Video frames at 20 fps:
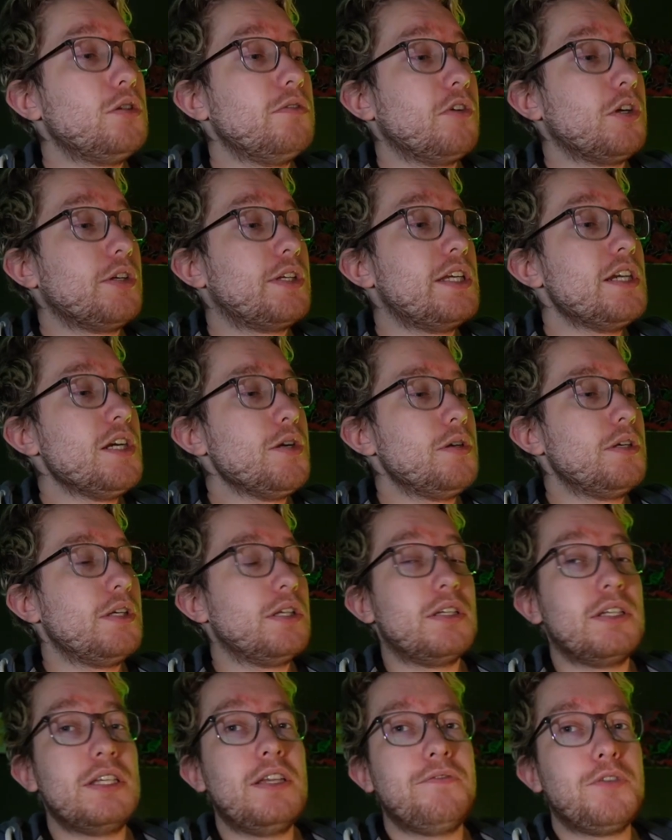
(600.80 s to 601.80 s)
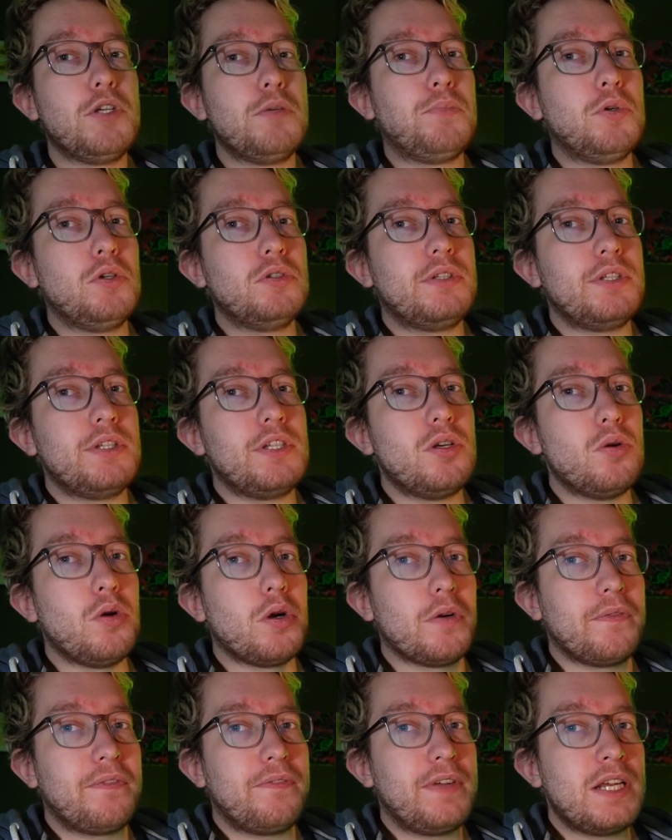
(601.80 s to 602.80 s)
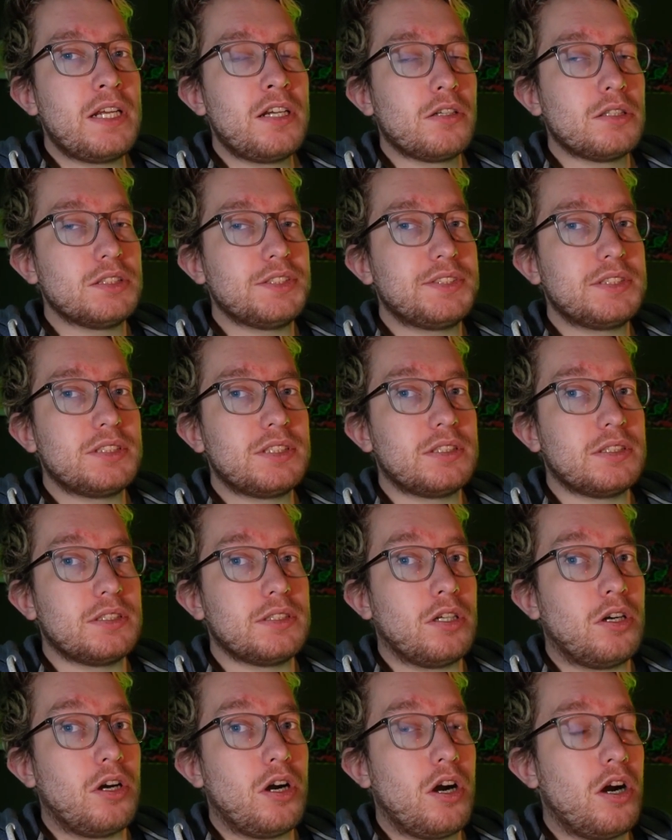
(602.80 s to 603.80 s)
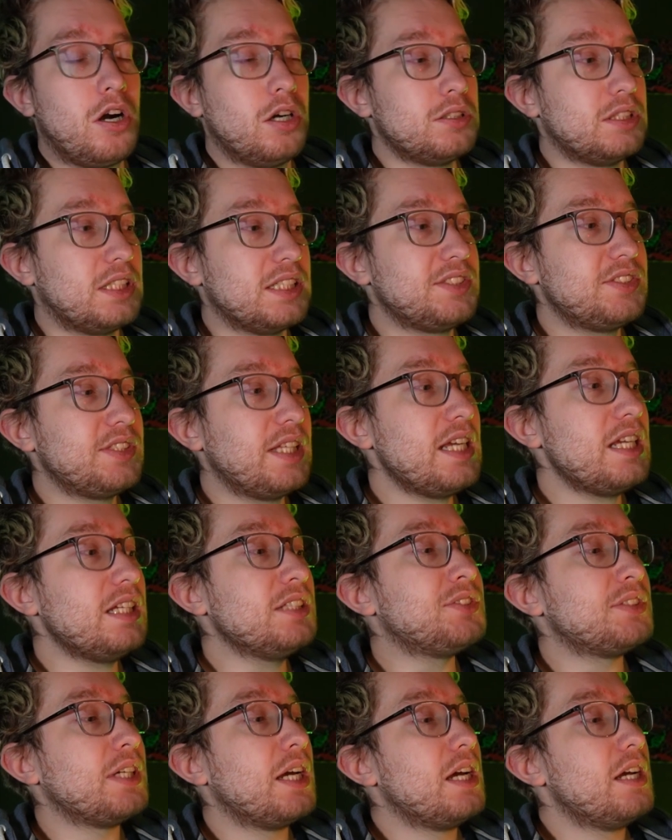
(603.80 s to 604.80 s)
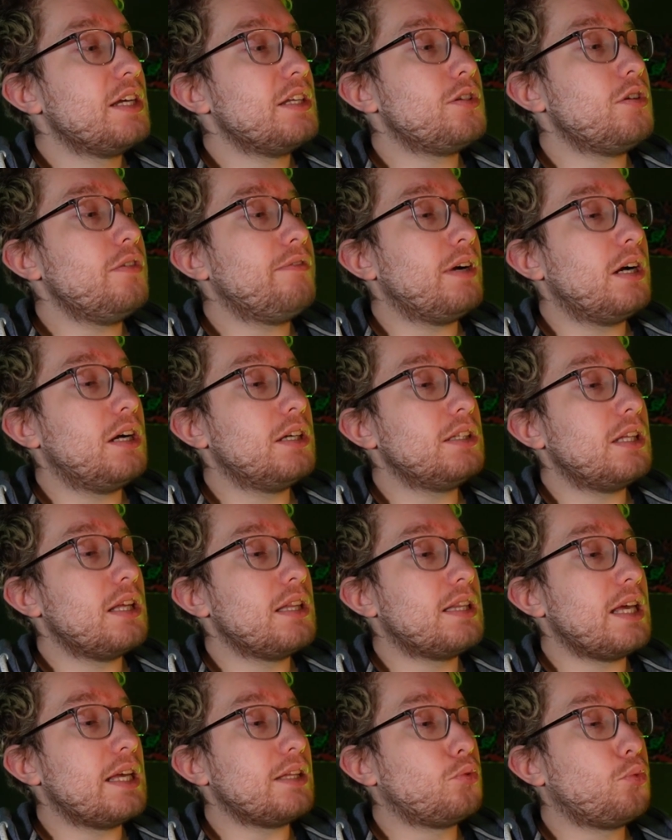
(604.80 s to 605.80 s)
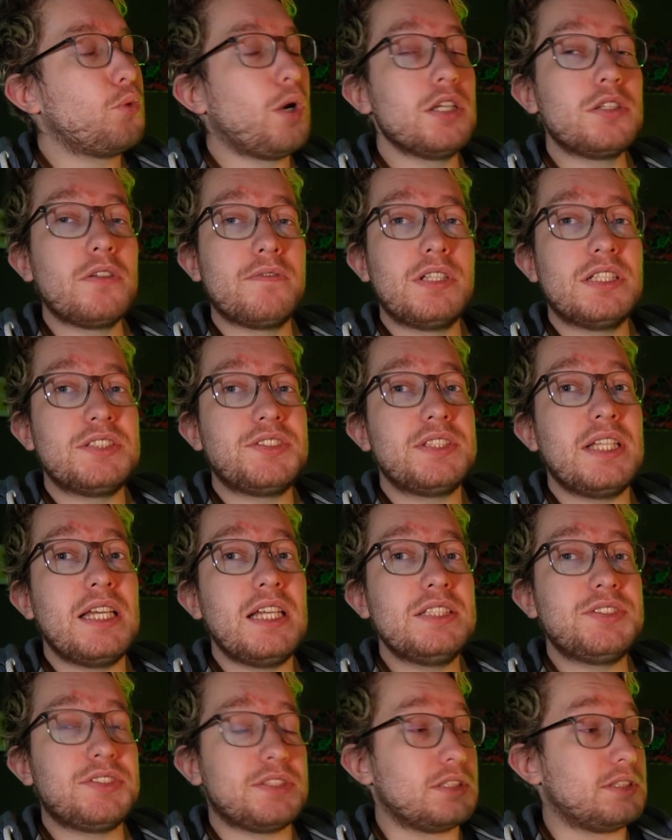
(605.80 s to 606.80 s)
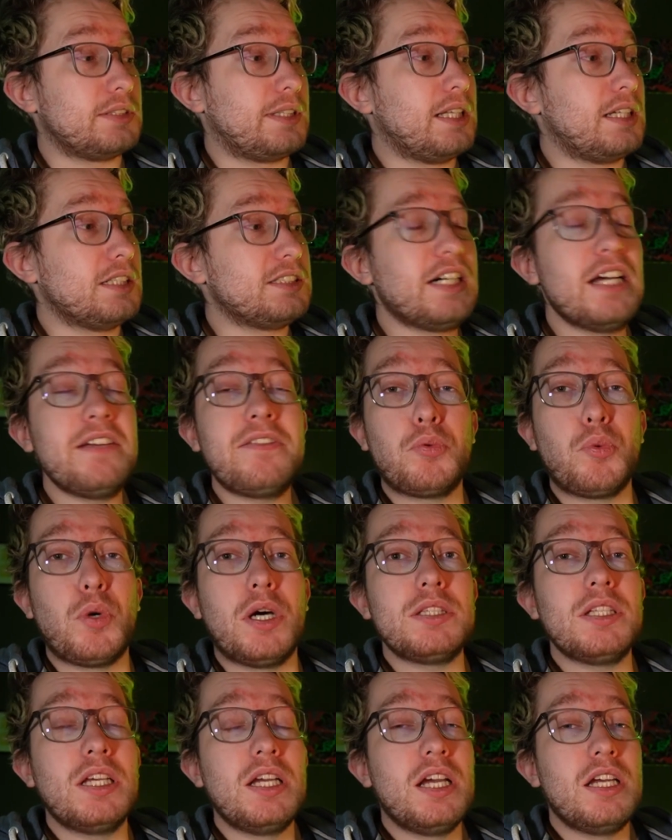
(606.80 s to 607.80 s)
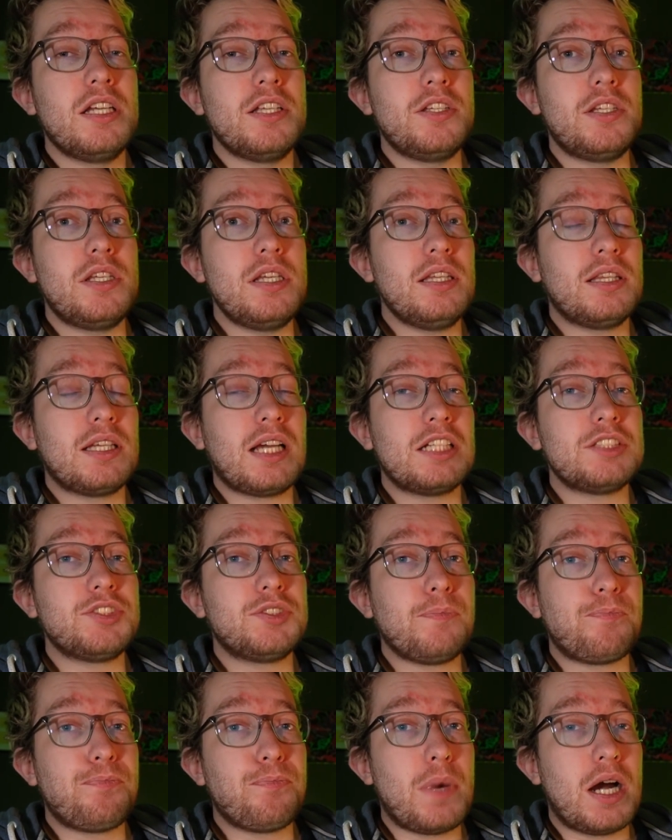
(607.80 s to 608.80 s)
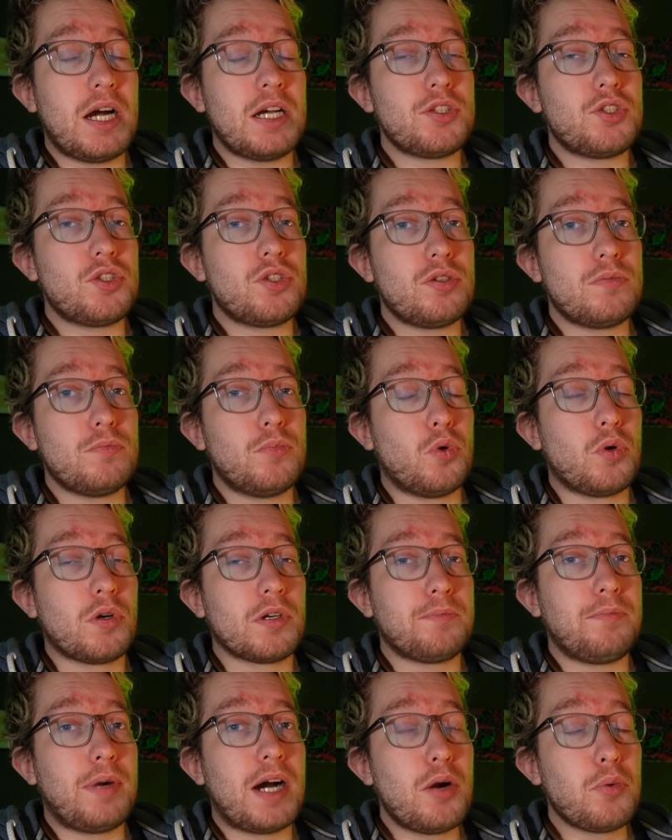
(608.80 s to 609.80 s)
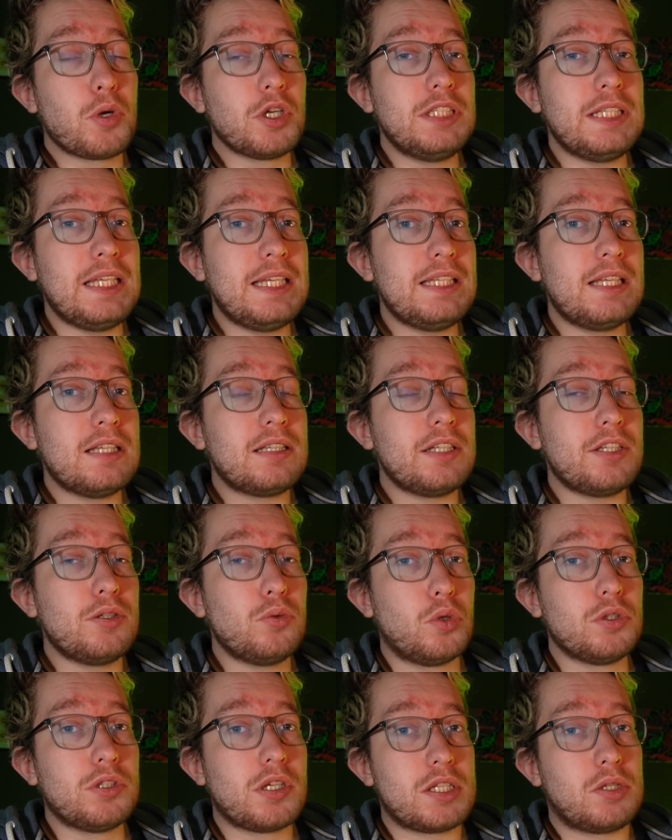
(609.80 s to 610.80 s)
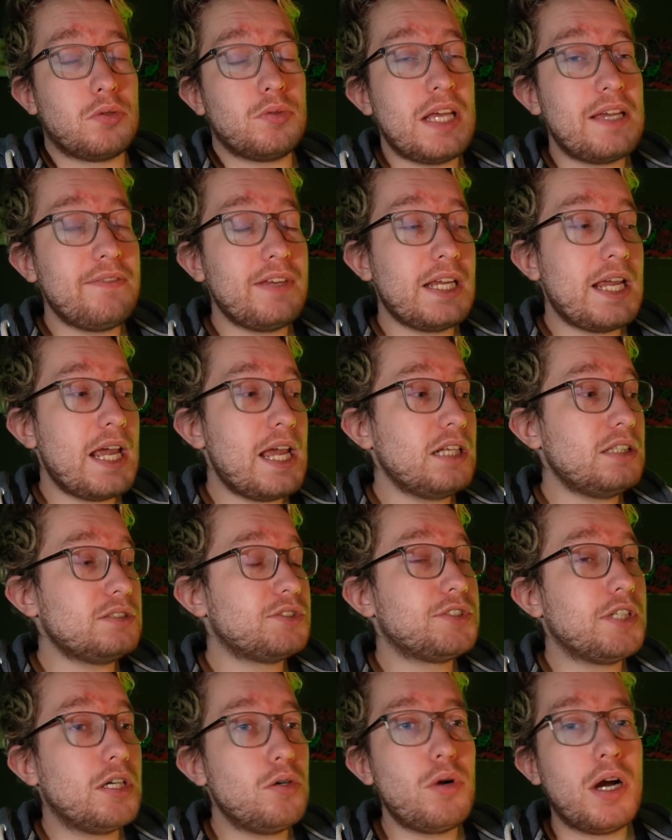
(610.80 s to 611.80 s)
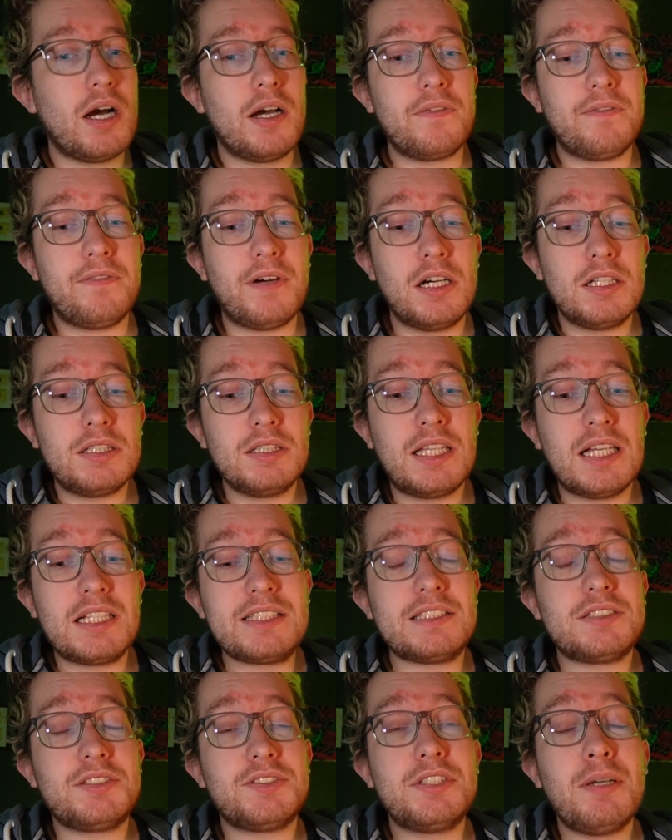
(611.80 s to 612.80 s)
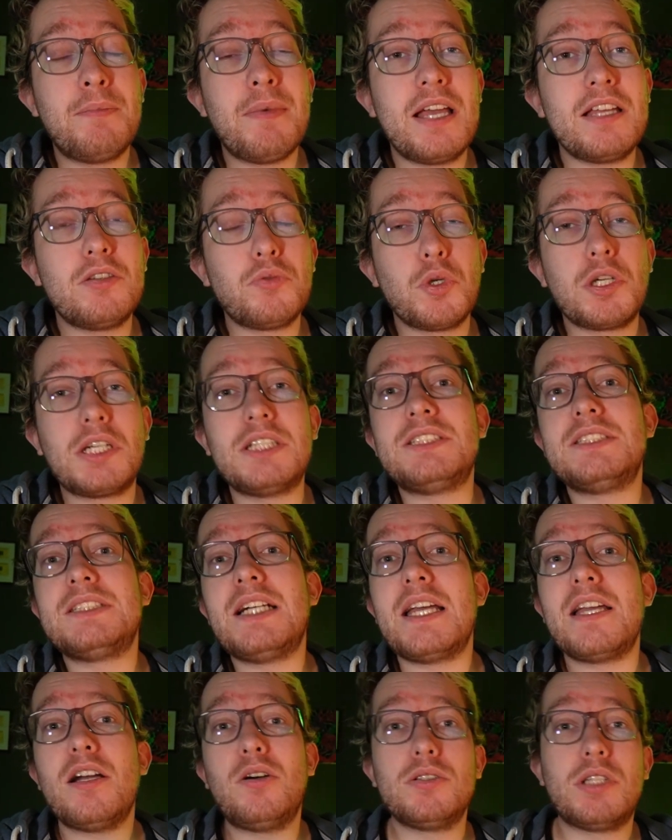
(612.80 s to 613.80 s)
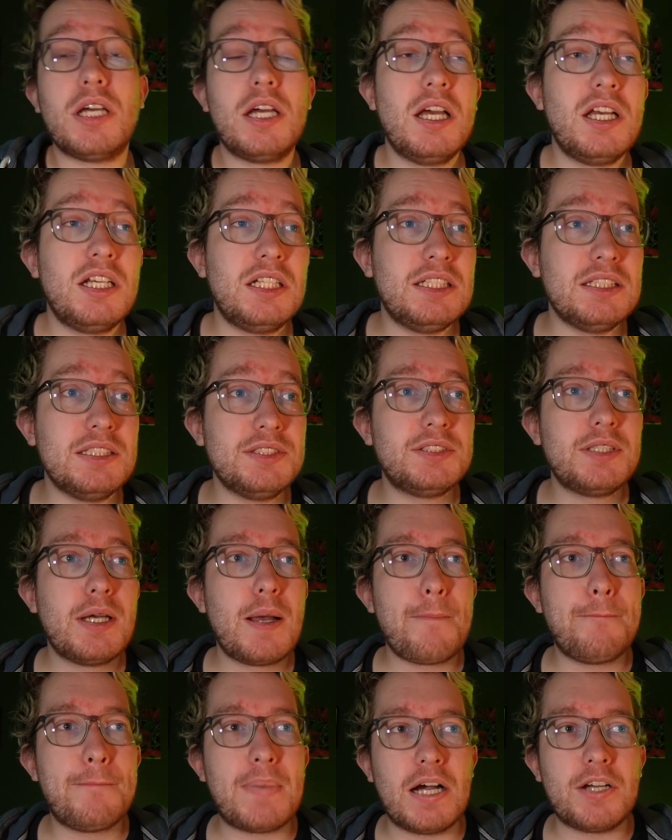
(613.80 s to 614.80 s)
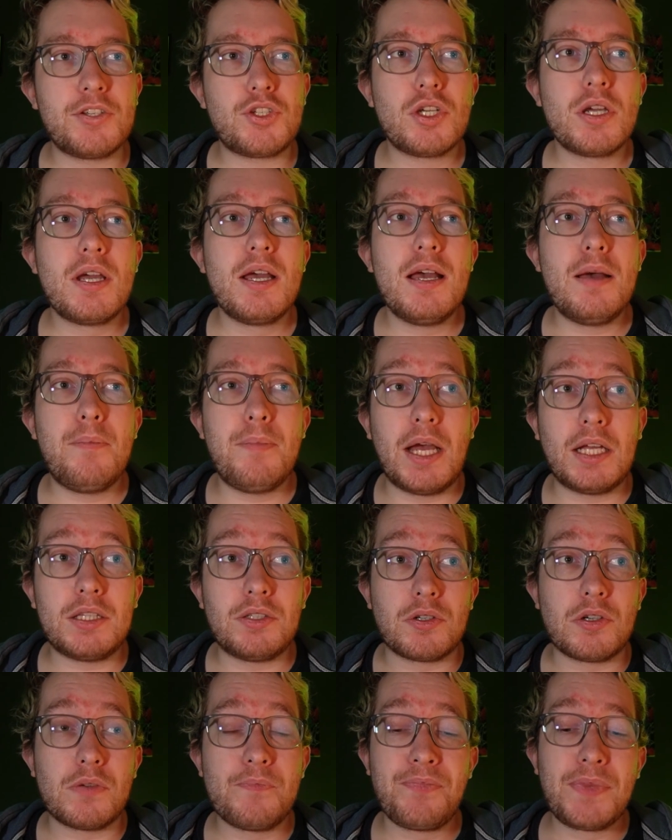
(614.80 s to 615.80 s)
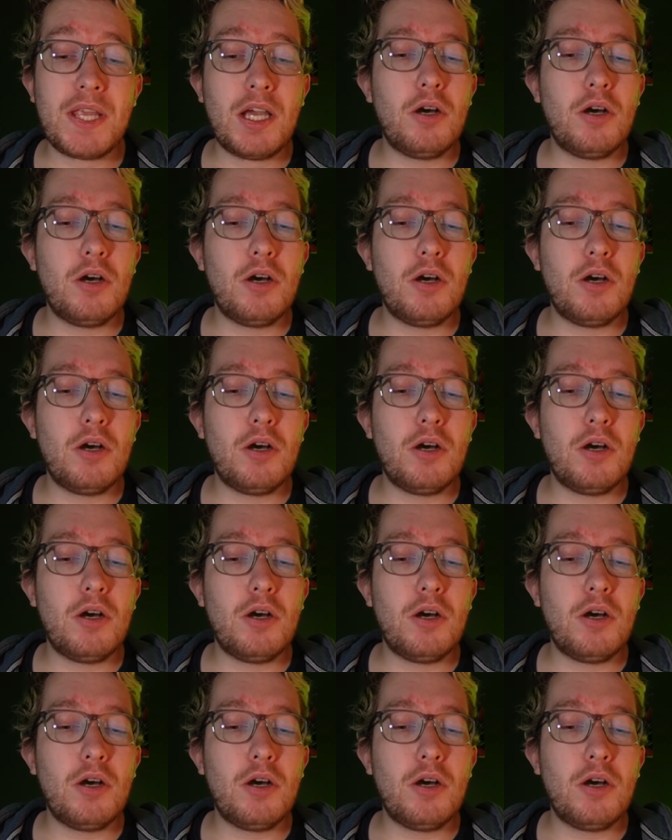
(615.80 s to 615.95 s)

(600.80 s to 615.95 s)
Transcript: over here, if you put your fingers on the sticks, you find that one of the sticks, the left one, it has much more power needed in order to navigate, so I find that symmetrical layout is much better.